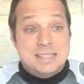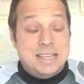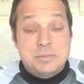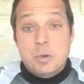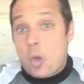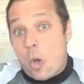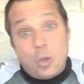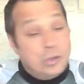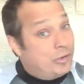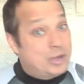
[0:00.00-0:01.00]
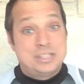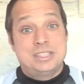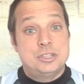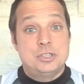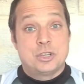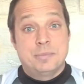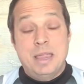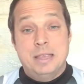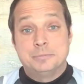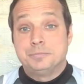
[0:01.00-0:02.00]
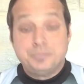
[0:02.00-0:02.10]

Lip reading: That's where all of our decisions are made.